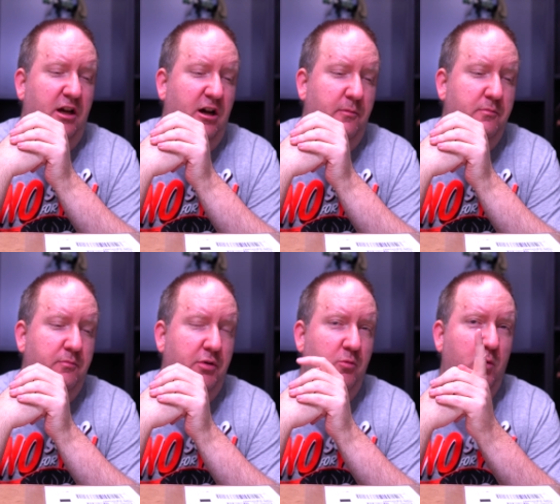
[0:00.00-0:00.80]
Um,
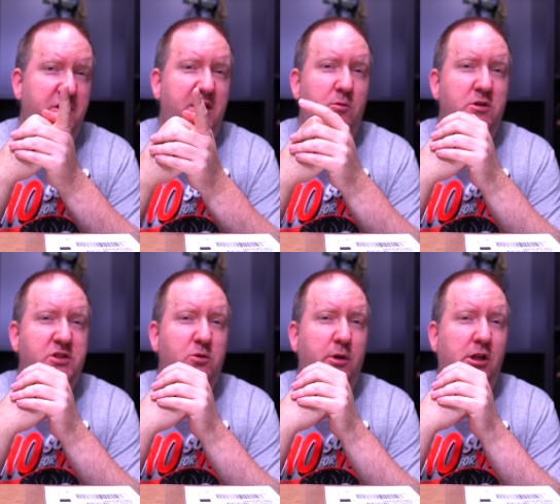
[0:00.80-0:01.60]
but one thing
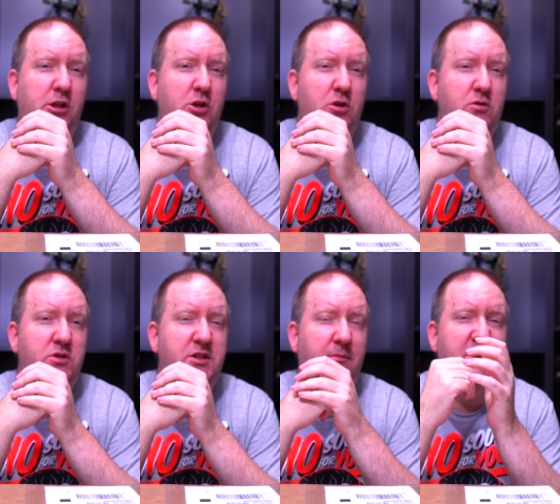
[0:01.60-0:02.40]
was to include
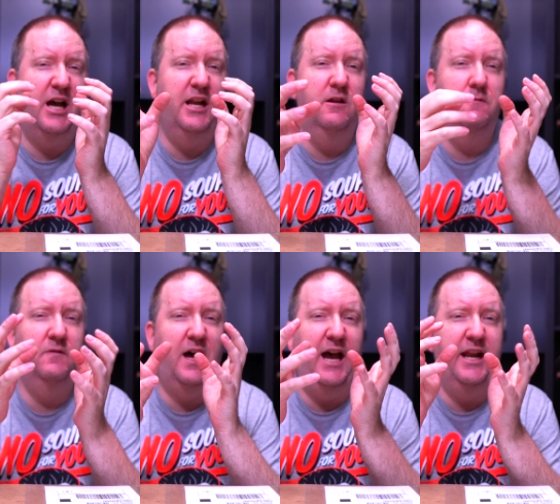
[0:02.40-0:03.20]
some kind
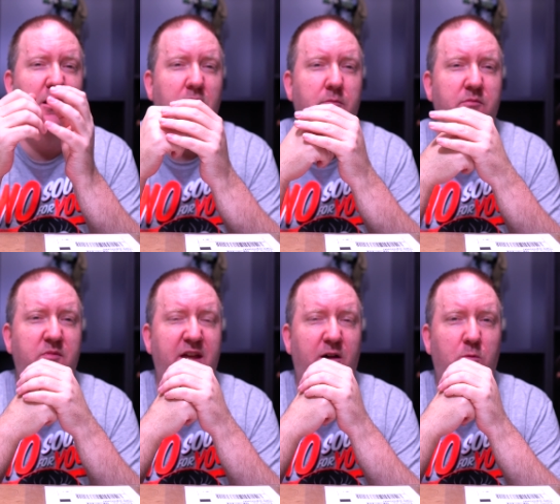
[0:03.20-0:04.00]
of item
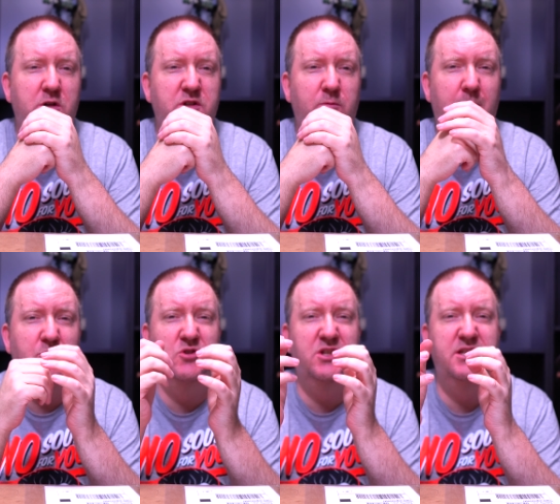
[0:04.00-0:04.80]
that was a
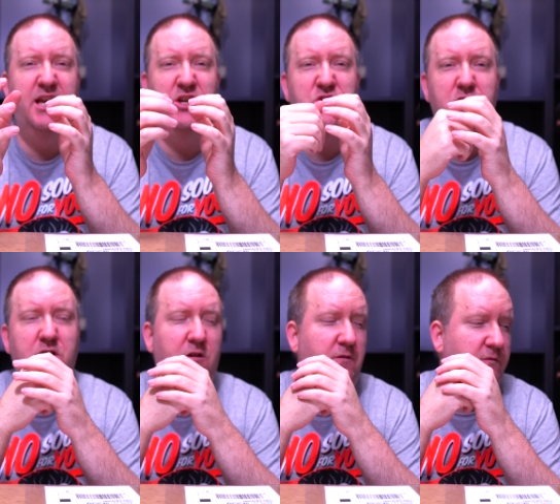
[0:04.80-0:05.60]
representation
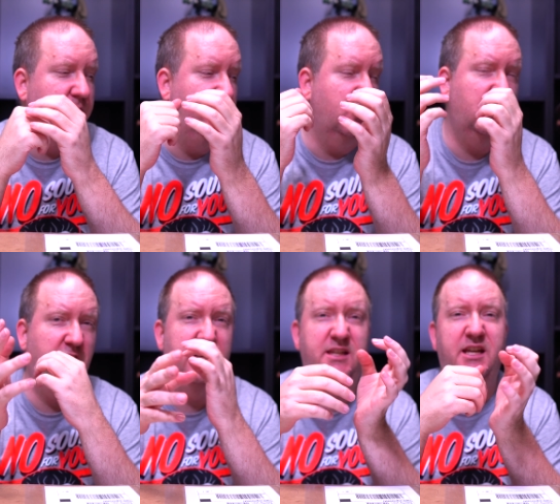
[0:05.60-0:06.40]
of your
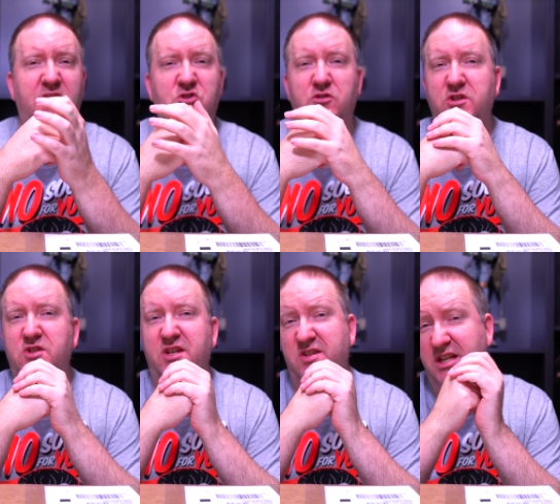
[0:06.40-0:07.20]
collecting
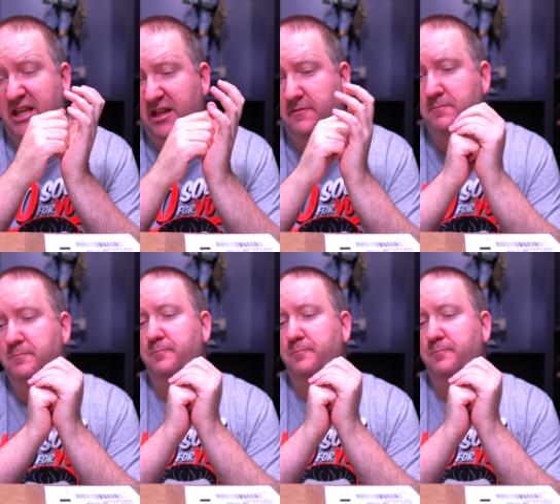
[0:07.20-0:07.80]
interest as a kid.